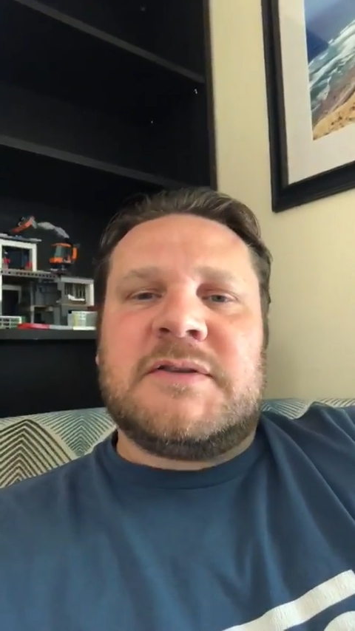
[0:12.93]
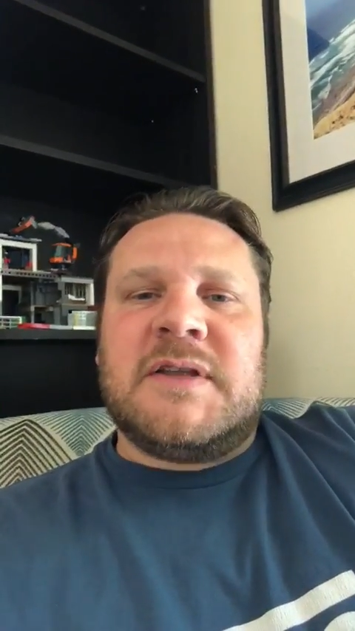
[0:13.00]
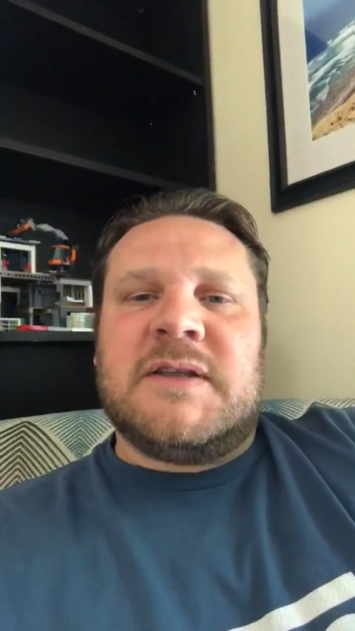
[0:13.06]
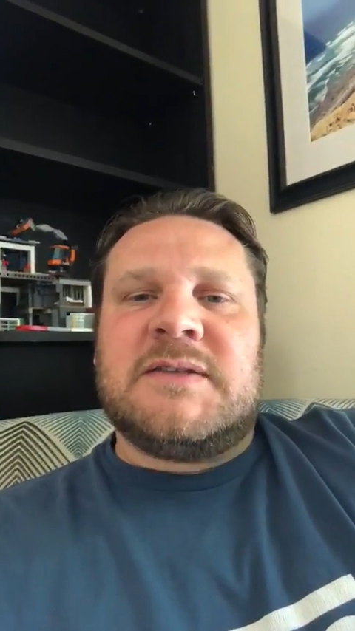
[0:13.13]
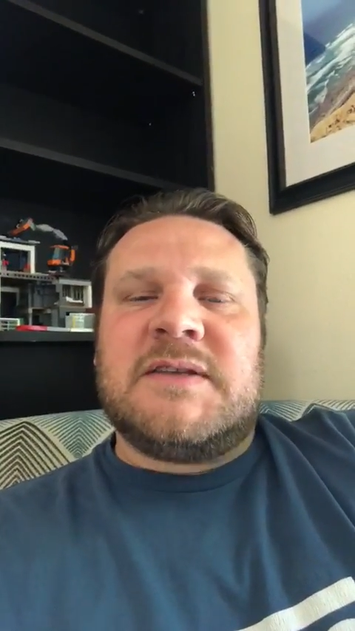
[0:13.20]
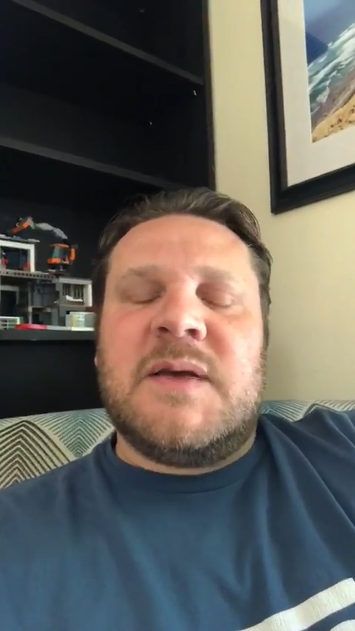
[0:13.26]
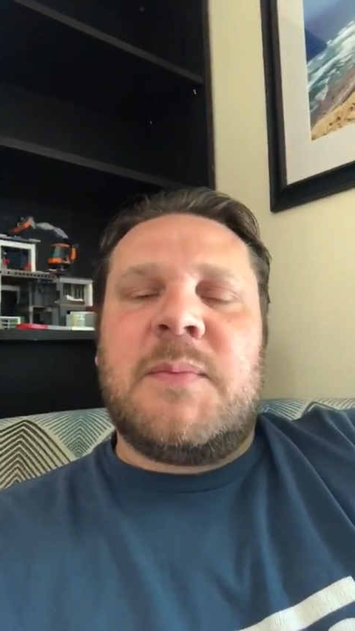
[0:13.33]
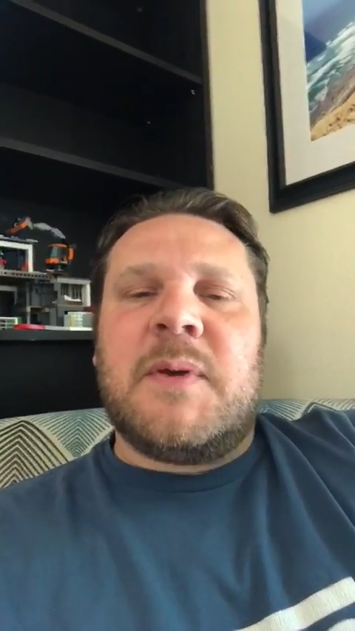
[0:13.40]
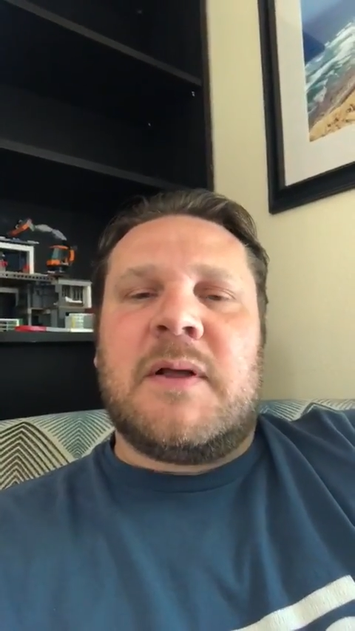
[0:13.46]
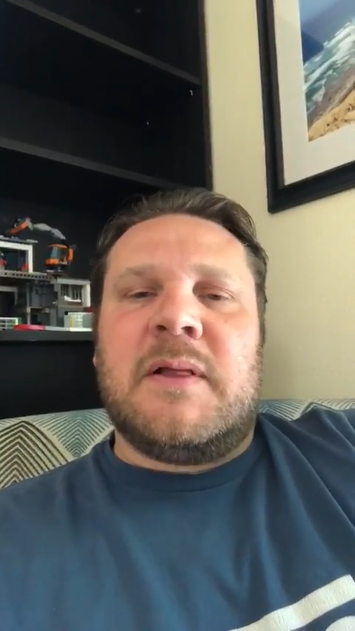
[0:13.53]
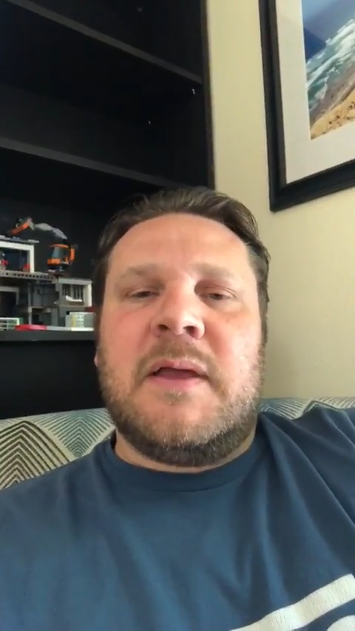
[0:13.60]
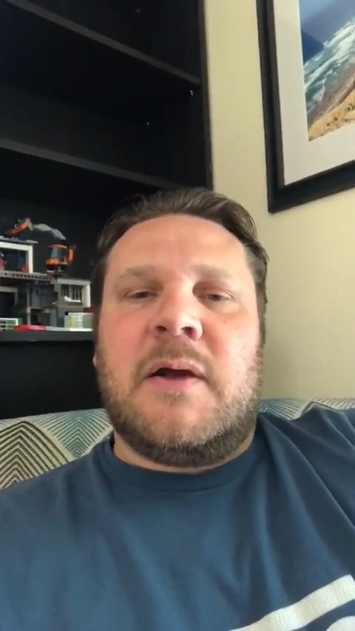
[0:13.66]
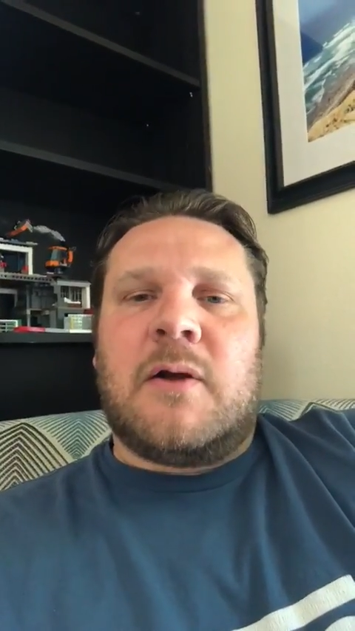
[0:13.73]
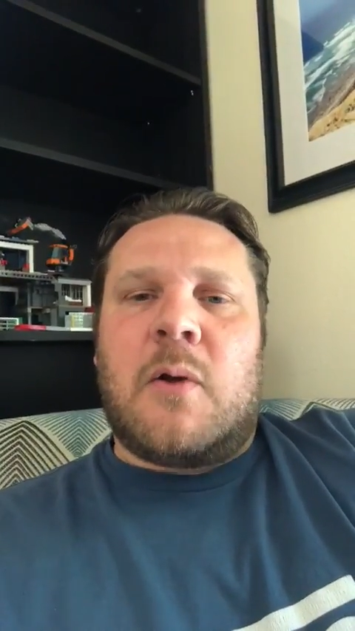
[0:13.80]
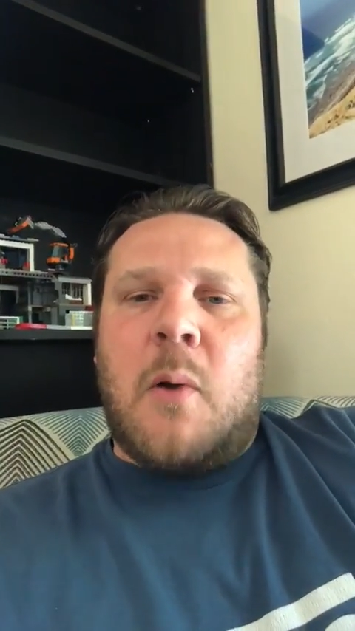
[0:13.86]
then
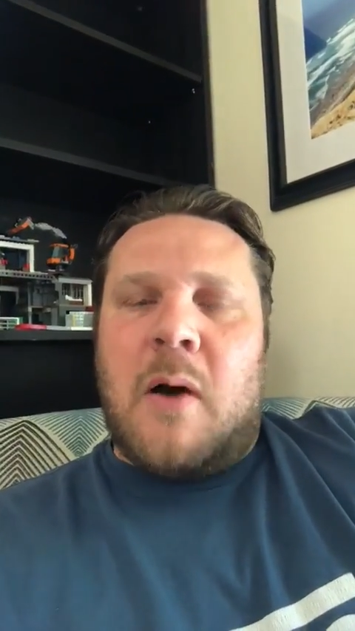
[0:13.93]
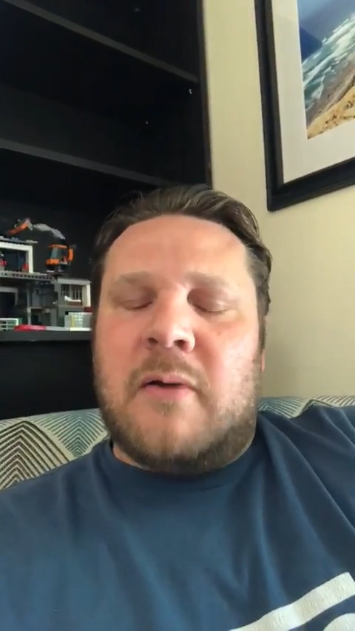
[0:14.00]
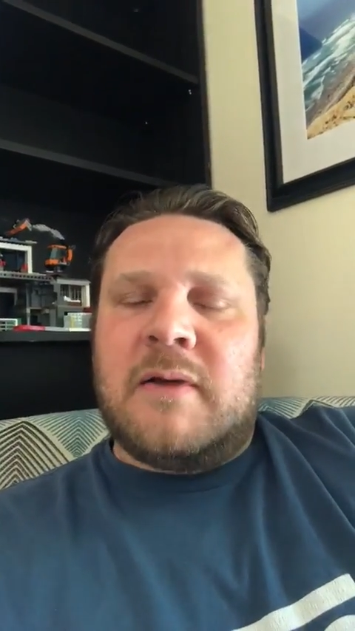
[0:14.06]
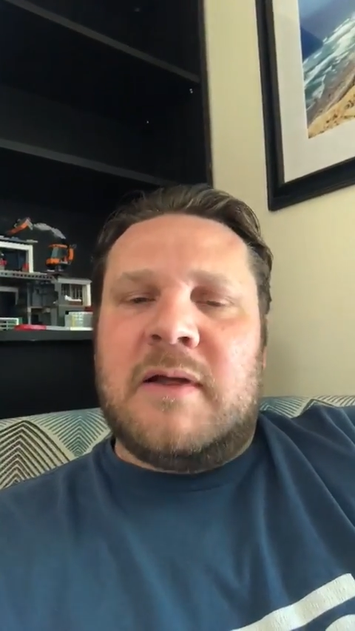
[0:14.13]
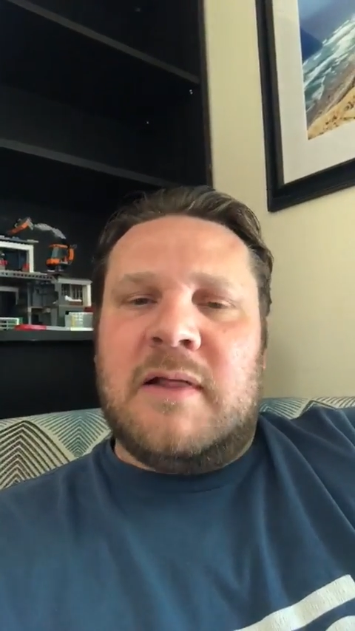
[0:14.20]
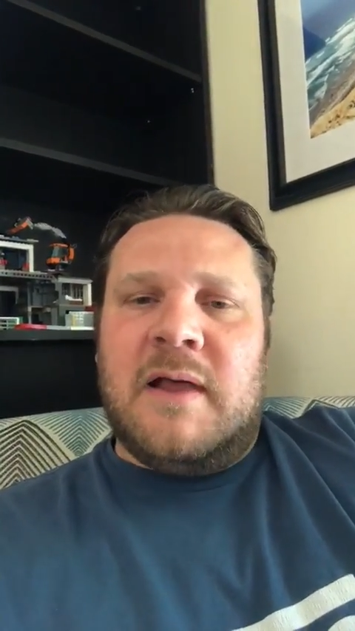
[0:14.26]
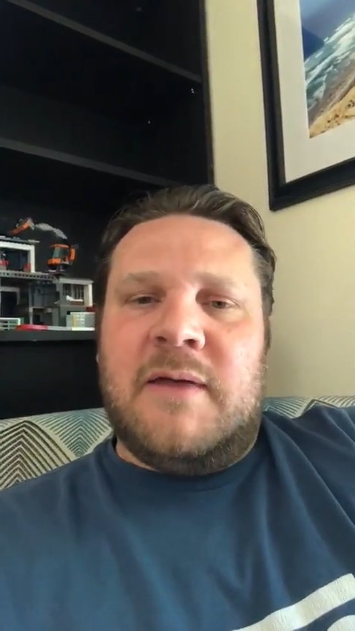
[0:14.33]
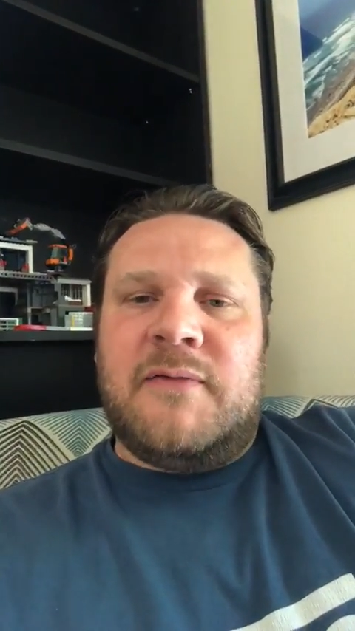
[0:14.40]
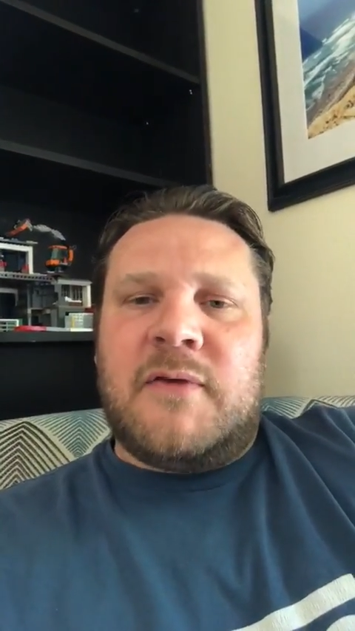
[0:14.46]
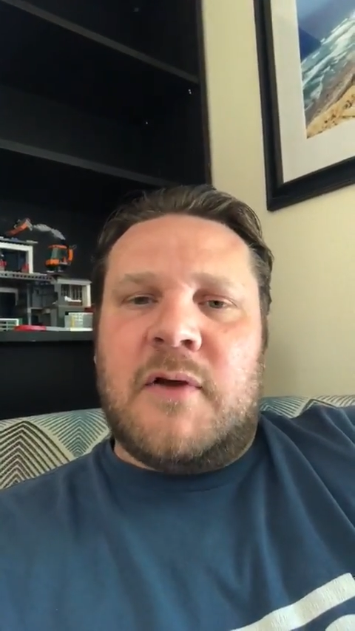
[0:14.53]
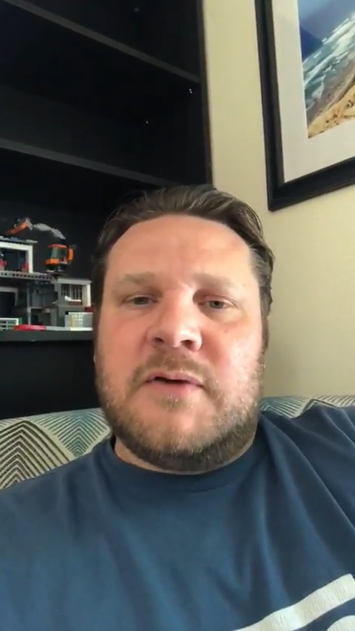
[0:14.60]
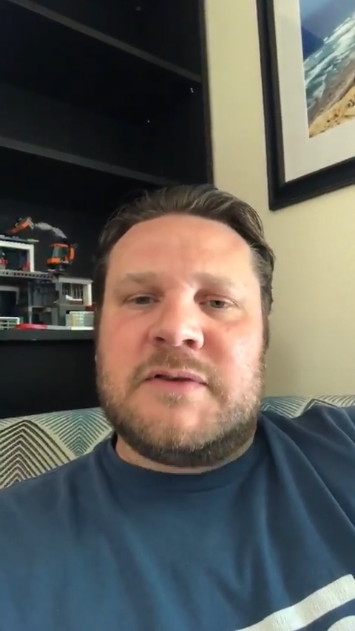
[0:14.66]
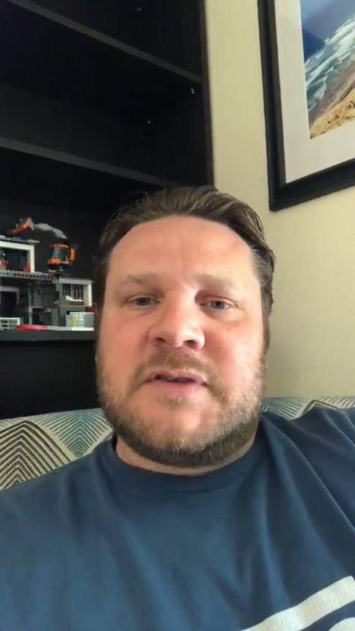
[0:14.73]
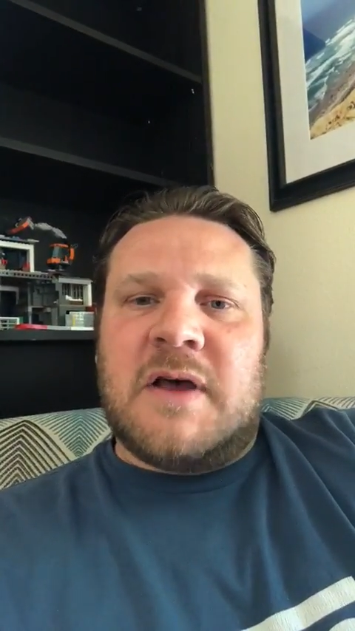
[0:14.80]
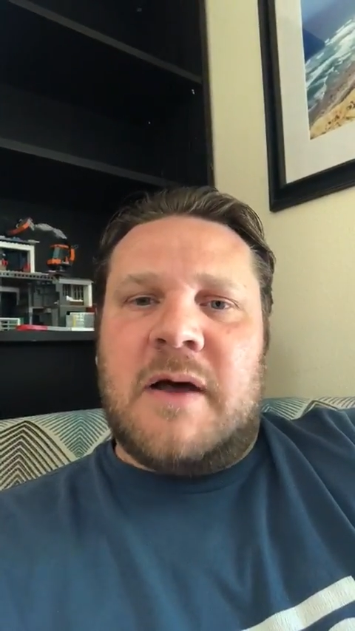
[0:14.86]
typically our quality of life
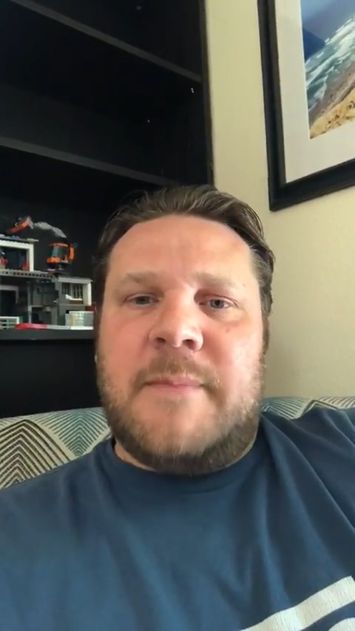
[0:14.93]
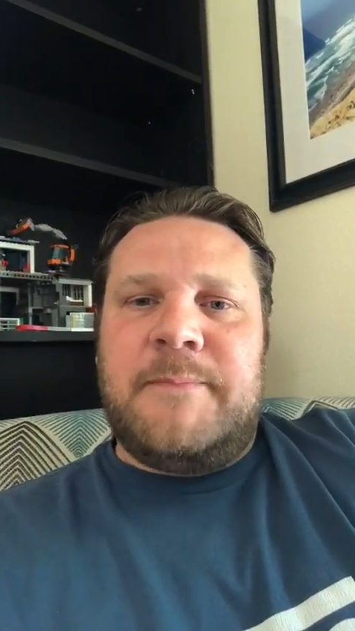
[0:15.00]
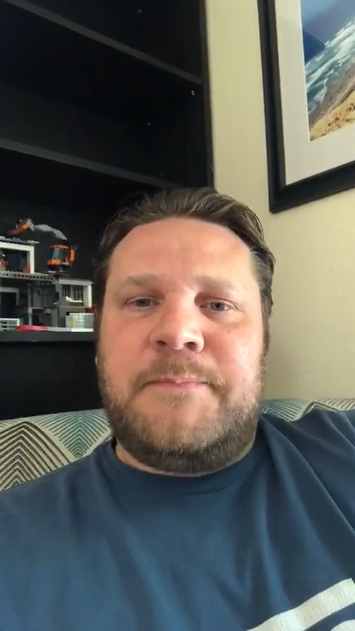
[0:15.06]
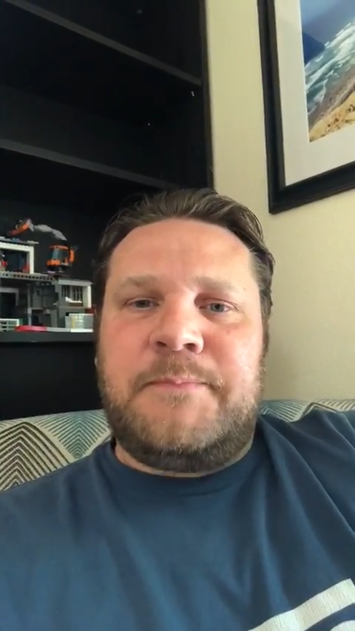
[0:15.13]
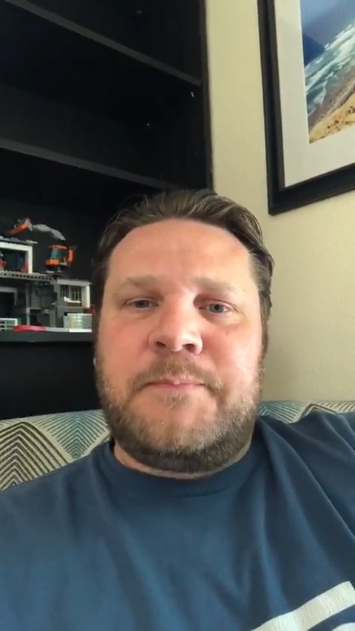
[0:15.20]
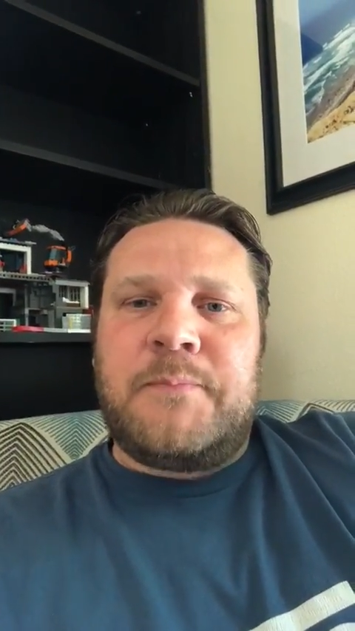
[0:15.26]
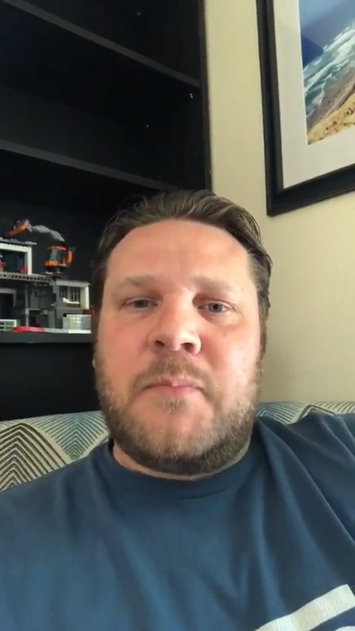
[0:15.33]
goes up,